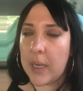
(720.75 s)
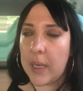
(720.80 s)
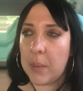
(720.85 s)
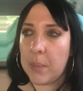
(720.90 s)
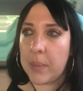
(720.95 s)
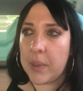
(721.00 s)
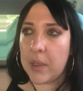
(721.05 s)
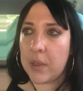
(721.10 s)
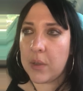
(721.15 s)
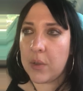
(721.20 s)

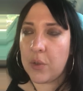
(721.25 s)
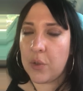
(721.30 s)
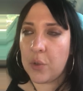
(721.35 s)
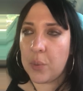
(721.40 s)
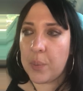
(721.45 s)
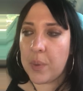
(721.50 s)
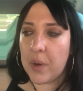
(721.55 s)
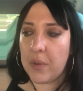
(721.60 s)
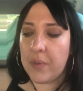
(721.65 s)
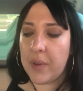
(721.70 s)
able to
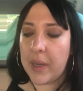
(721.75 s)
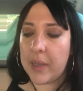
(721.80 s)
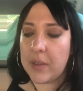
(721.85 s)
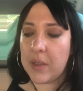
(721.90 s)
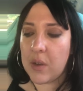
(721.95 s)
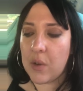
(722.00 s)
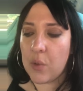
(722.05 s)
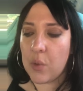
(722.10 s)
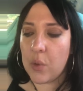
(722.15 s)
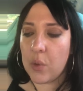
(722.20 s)
provide
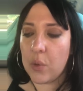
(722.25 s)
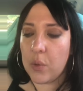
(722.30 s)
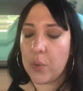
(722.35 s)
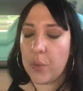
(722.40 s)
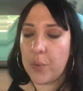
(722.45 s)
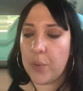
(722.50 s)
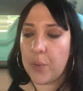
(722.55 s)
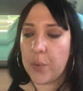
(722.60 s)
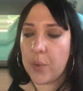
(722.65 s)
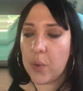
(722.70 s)
a
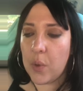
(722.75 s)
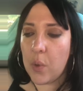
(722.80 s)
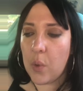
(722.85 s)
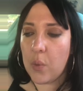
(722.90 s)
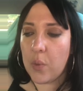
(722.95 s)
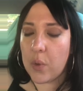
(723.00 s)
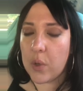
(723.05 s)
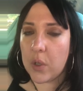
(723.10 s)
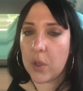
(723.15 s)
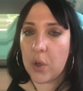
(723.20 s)
roof
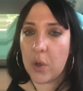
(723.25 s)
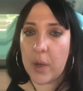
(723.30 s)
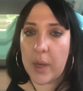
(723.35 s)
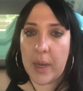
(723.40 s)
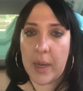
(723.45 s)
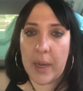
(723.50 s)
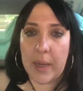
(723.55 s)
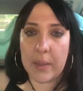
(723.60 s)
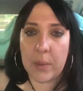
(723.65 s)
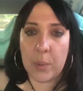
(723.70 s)
over your
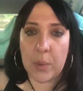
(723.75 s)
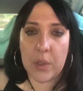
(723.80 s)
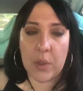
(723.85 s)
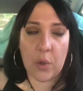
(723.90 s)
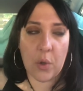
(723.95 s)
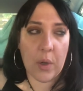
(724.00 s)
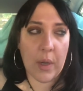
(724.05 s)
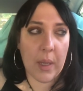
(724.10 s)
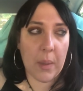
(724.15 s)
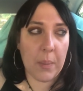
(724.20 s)
head, when
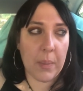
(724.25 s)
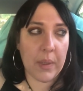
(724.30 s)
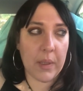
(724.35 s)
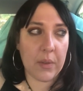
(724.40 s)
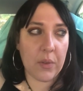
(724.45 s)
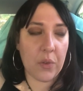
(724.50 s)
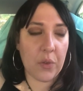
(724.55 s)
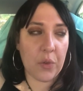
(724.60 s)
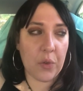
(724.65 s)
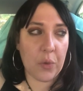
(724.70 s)
you're
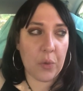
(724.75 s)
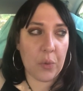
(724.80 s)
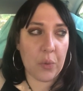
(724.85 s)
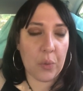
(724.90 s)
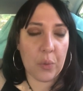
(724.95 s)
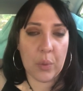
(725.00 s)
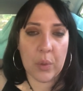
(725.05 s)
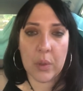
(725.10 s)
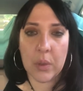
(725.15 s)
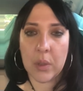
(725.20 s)
able
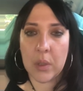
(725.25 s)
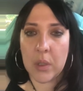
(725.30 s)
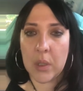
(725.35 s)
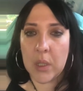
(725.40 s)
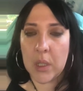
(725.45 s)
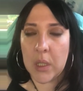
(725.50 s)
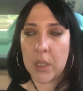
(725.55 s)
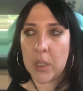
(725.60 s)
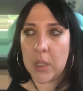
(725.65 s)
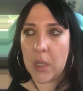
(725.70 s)
to
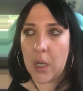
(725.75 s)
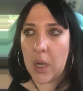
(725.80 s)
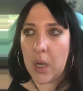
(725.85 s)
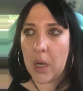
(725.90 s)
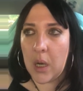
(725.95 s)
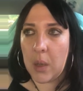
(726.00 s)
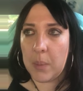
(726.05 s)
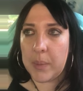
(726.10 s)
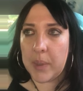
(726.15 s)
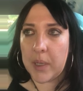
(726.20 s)

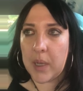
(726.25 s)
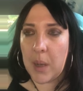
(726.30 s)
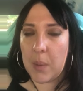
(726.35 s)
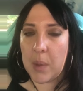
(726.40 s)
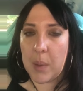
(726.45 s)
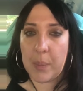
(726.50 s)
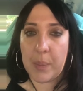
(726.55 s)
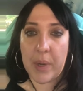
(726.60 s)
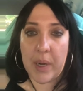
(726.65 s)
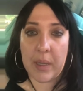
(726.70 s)
become
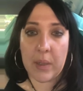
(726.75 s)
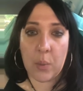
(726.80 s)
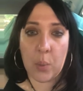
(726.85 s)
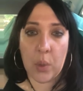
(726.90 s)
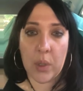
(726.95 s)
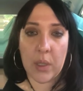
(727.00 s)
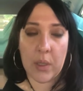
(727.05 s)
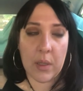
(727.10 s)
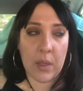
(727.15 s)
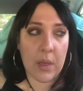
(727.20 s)
a
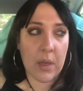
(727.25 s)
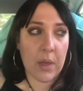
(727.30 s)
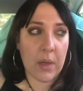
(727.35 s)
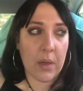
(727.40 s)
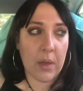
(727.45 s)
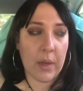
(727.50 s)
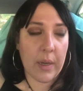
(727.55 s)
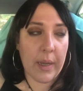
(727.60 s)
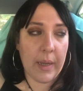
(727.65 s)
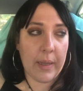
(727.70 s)

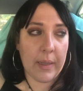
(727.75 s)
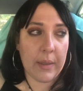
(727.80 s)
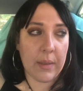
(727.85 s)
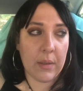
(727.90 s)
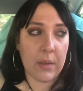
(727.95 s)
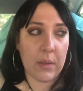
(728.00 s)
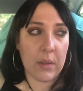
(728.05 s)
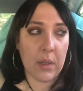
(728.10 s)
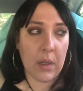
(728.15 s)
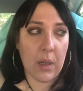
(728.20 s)
breadwinner,
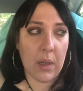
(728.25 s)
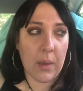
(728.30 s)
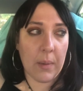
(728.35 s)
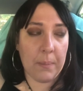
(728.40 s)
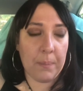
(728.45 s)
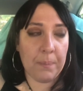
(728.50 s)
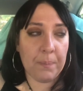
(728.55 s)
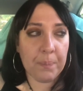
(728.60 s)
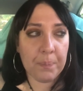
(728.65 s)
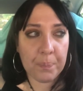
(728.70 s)
and
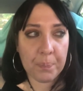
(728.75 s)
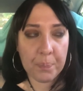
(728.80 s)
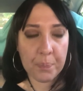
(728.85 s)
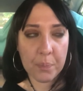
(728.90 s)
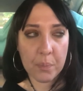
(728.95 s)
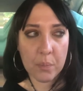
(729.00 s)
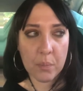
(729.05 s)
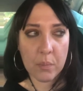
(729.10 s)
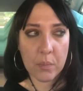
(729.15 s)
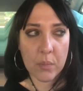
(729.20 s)

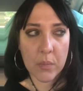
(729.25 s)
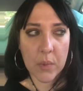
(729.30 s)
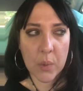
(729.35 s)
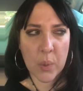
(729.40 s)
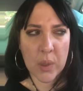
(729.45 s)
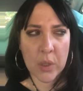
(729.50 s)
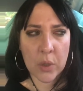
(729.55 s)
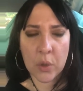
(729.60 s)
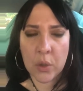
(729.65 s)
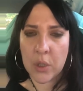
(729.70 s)

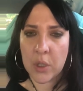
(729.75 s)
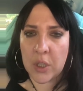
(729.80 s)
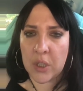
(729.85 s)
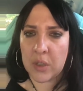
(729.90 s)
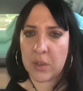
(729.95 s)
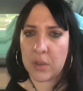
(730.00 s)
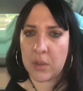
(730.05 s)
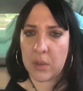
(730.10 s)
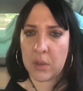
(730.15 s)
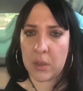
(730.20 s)
when you're
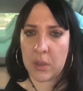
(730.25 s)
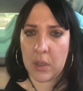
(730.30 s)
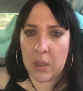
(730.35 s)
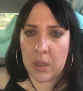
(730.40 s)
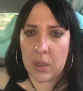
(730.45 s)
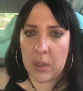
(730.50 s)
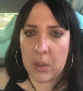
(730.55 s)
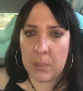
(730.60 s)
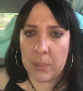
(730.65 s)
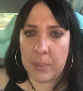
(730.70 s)
just
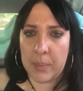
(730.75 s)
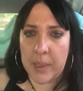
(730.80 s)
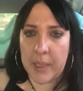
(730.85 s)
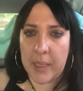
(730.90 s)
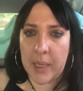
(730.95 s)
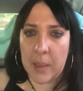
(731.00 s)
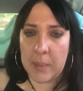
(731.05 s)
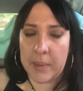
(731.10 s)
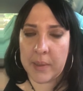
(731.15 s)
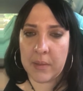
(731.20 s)

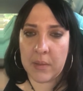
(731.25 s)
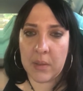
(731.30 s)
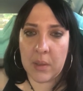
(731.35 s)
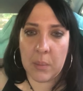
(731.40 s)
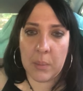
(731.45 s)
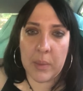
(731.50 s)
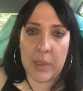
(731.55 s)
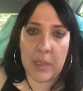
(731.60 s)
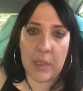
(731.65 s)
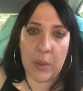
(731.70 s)
becoming
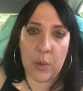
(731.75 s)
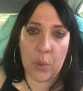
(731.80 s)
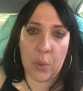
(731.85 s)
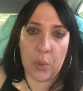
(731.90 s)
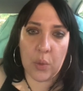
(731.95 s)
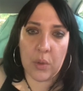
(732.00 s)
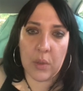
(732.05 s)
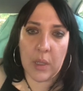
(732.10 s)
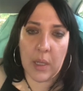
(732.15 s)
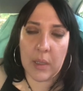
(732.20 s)
somebody
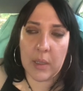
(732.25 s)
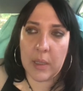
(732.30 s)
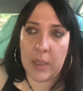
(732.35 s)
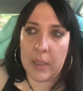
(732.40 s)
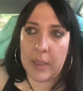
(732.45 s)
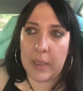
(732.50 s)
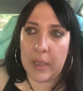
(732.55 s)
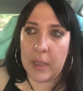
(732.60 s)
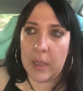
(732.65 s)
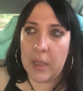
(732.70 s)
who's not
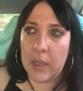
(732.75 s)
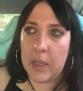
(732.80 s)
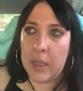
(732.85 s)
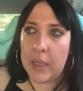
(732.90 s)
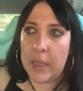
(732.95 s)
gonna